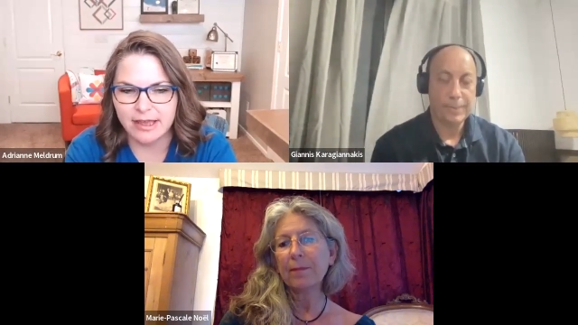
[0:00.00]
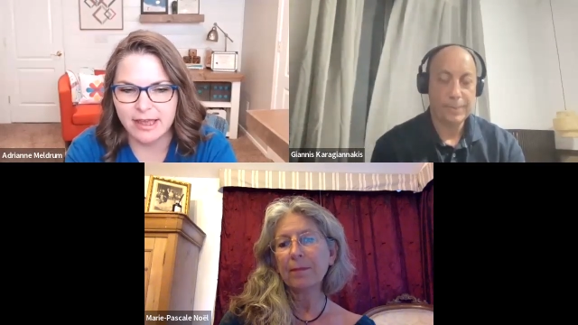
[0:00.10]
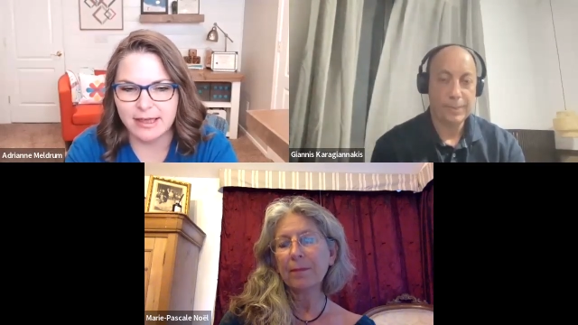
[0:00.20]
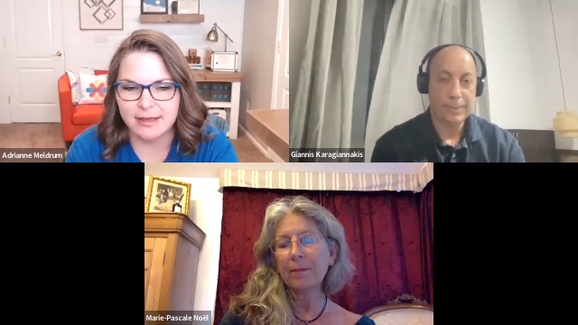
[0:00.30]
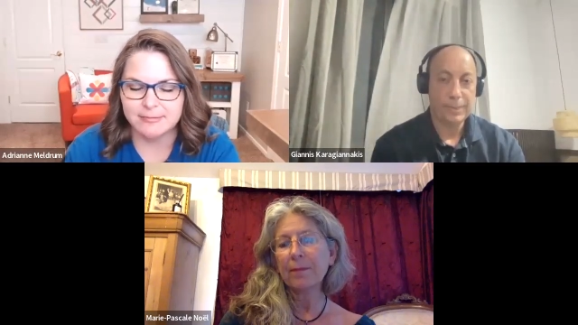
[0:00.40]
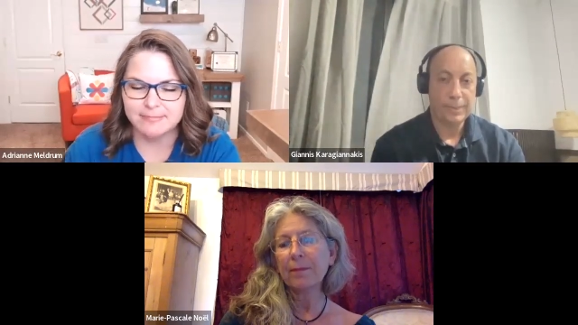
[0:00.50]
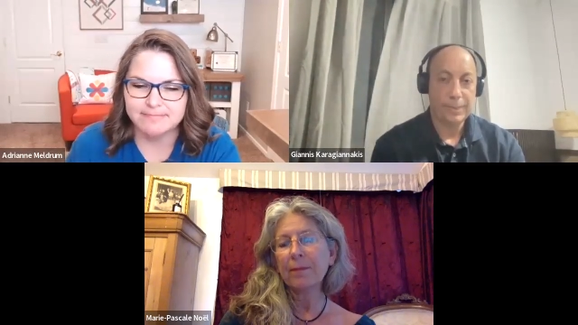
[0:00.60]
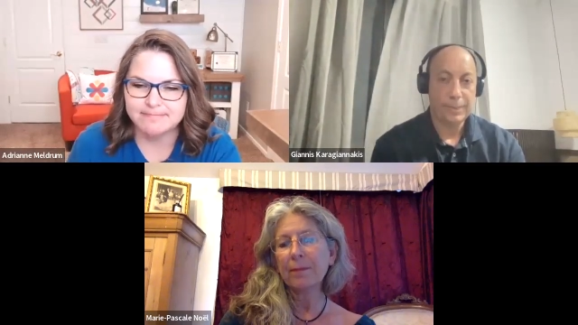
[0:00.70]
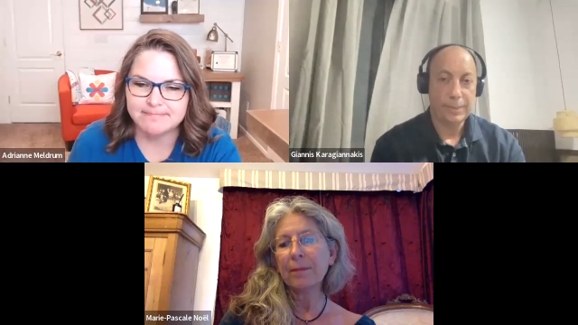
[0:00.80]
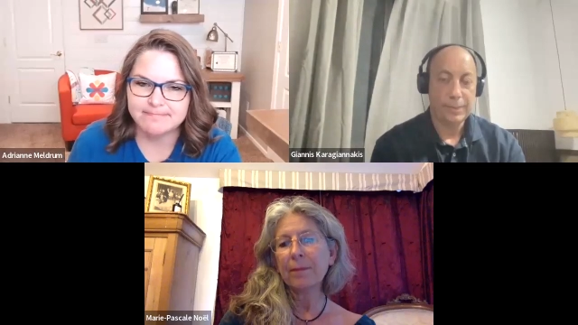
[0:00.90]
Speaker 1: Um,
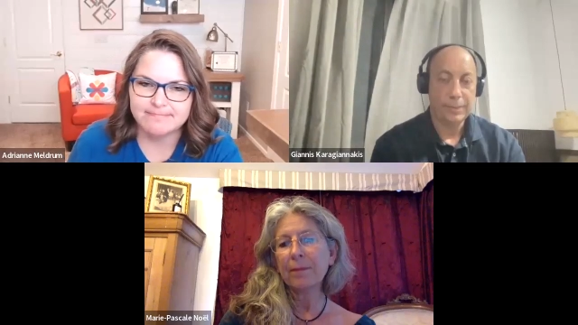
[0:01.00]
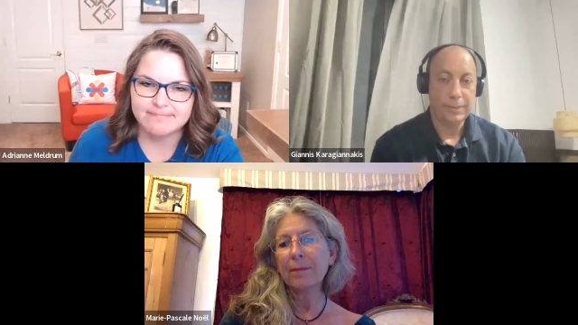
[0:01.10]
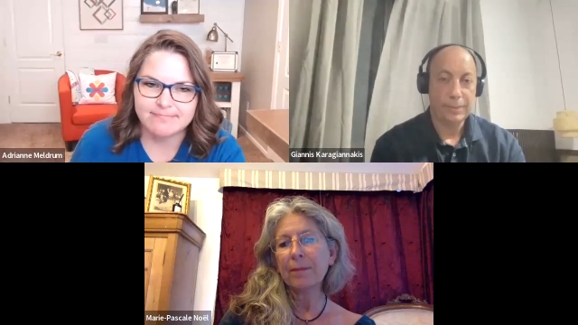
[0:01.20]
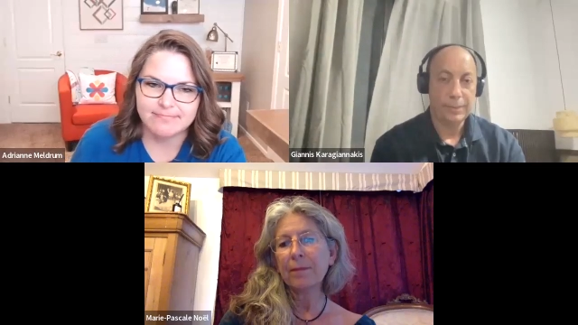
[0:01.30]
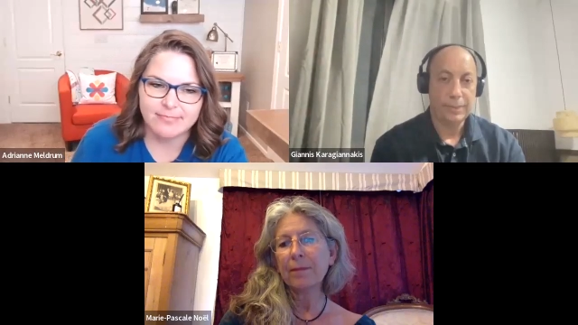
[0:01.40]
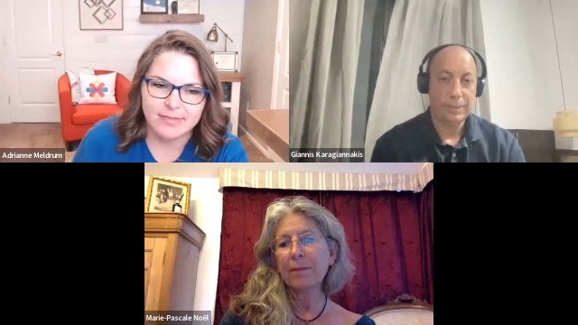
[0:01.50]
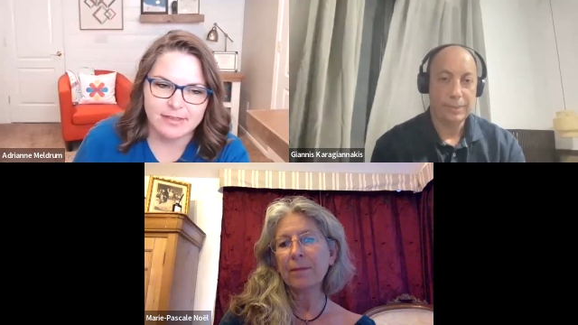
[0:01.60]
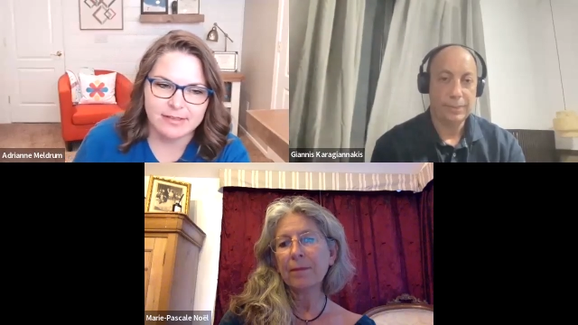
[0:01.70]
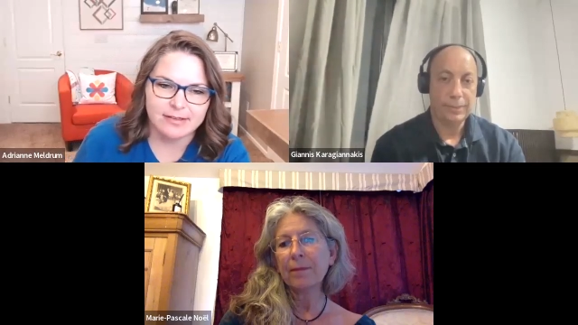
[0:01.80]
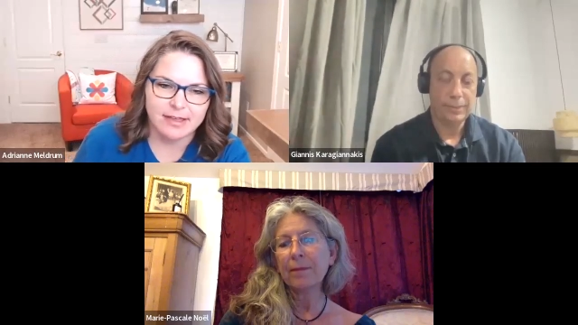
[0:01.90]

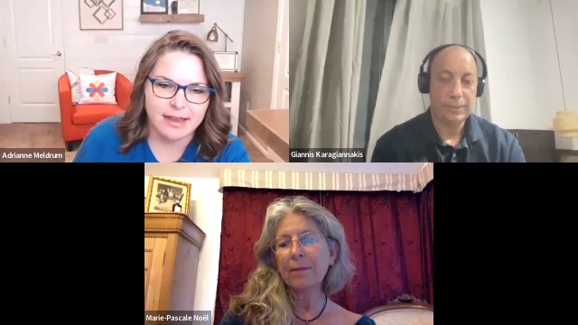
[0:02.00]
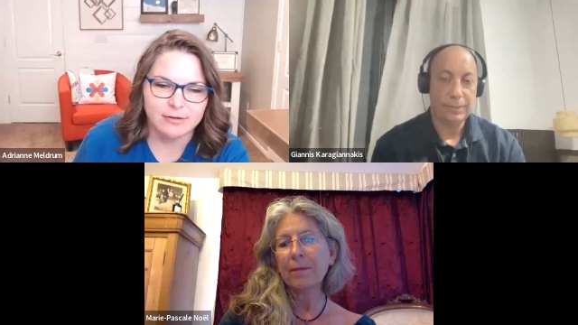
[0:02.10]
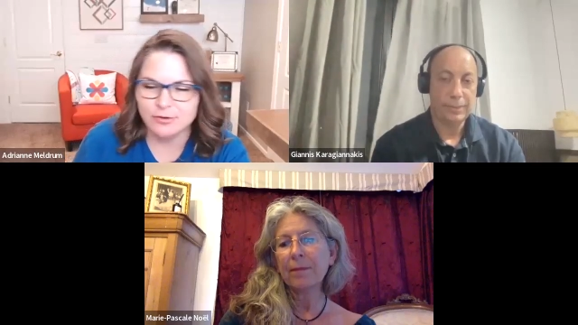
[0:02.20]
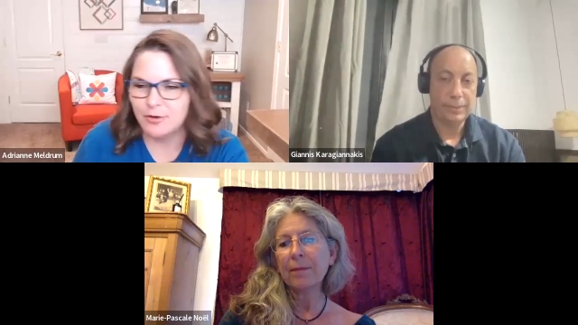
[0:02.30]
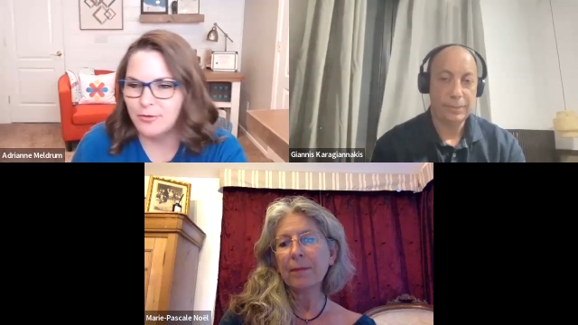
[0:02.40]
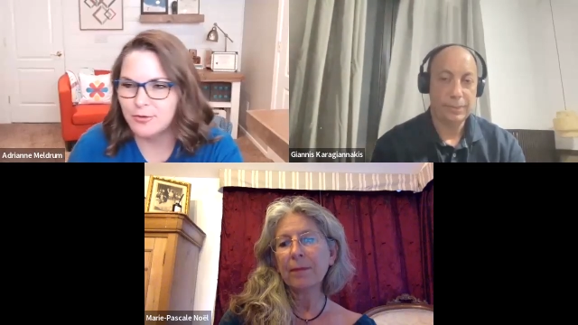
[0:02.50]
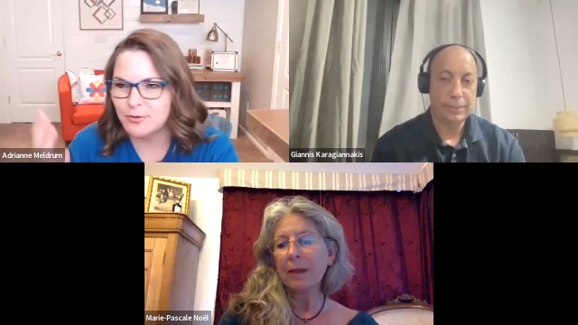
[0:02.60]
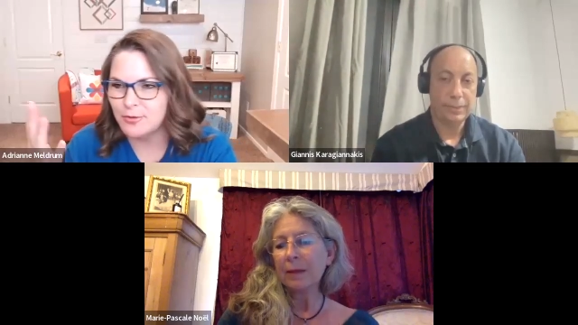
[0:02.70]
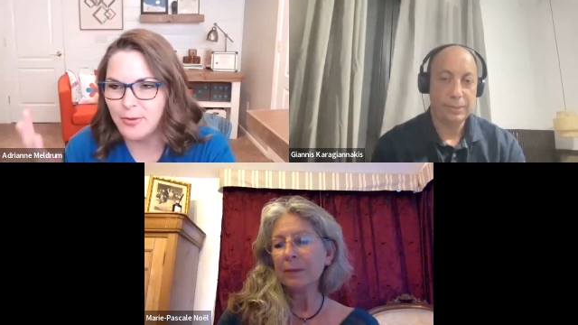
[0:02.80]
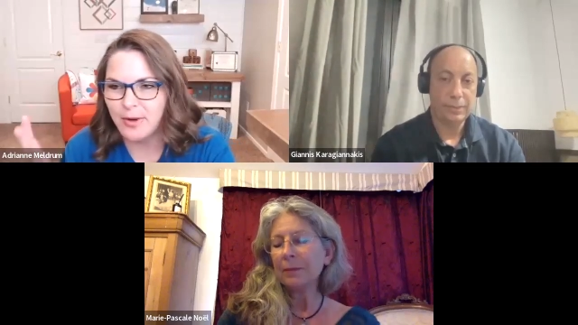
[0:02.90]
I don't know
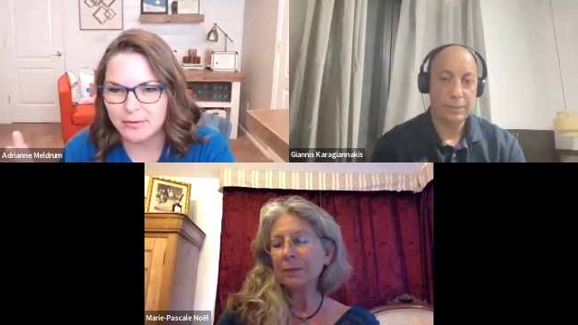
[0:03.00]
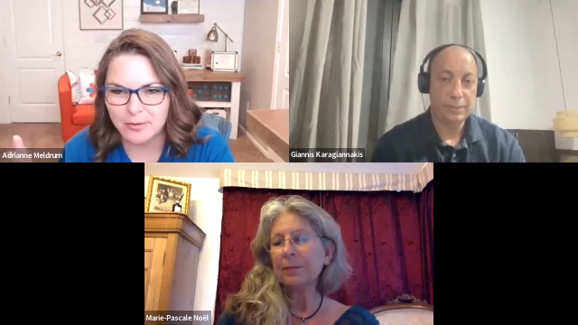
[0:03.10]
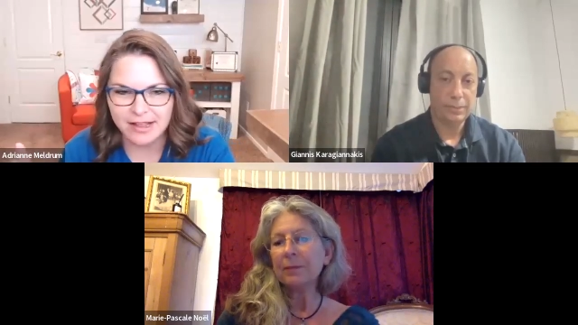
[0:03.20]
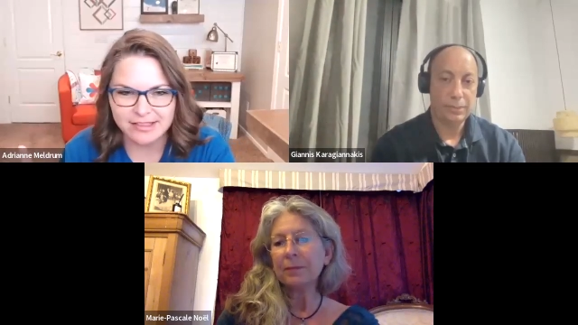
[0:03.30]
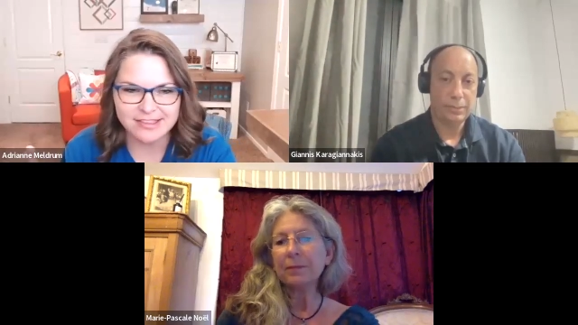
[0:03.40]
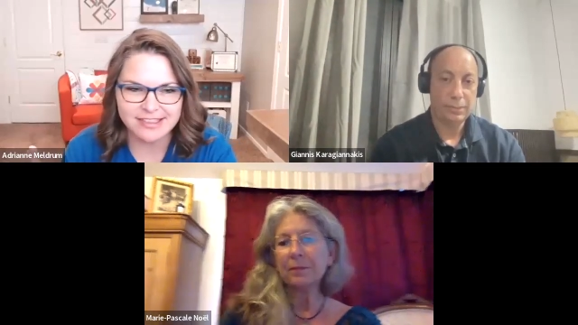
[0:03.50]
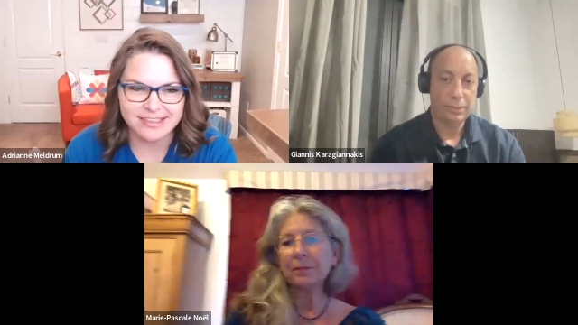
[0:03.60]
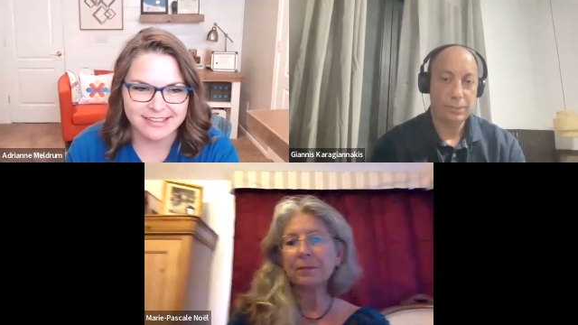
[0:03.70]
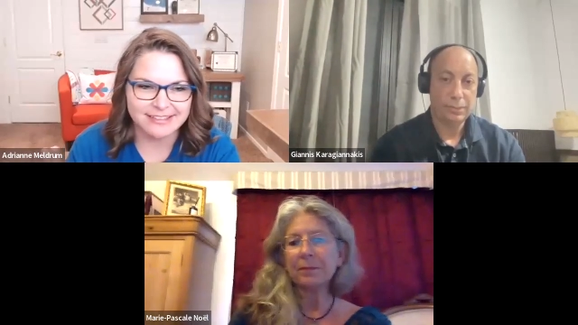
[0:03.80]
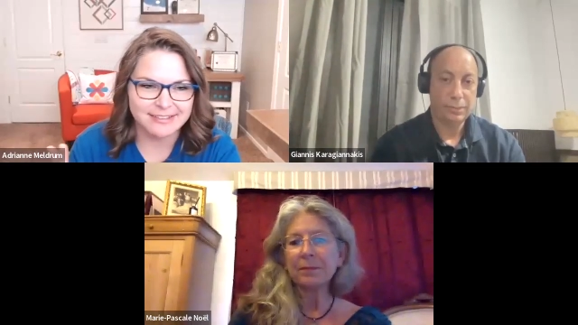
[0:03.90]
who whoever wants
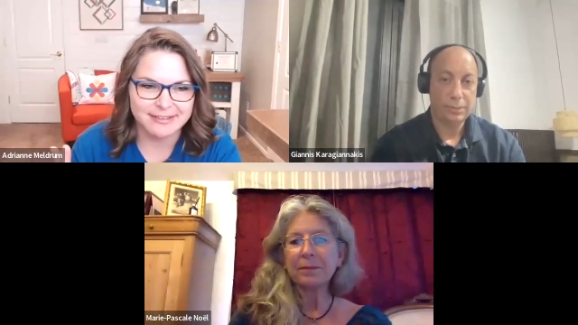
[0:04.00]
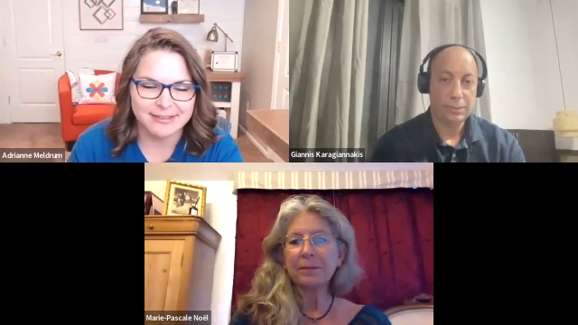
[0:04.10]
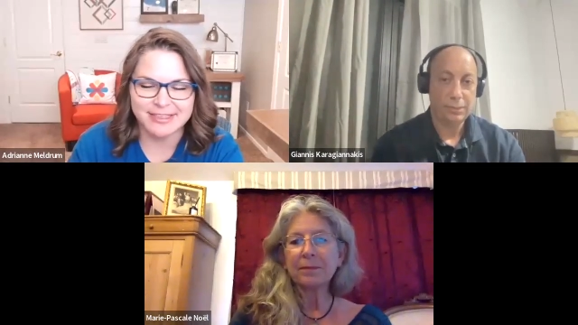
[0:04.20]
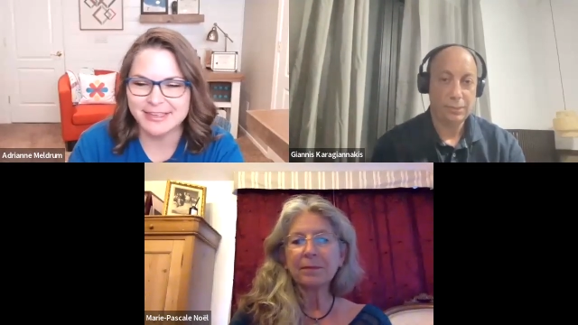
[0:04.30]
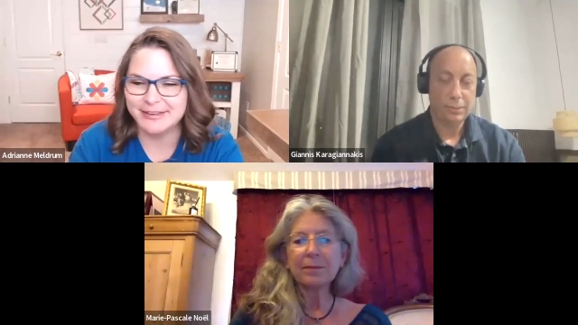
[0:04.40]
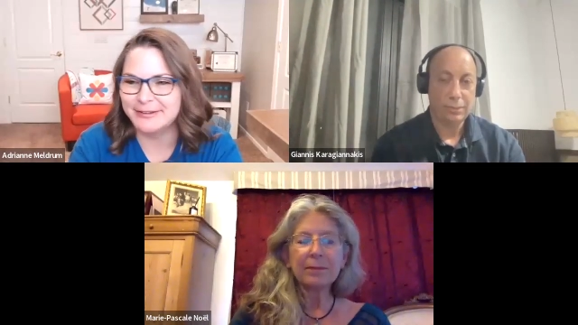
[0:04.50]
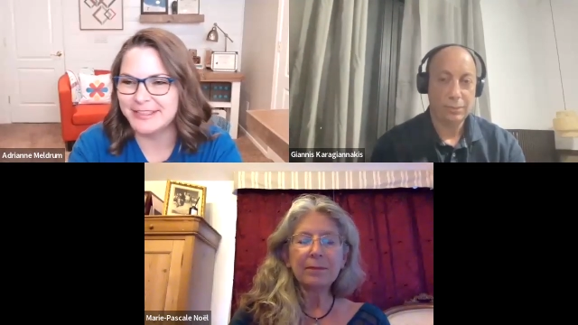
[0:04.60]
to to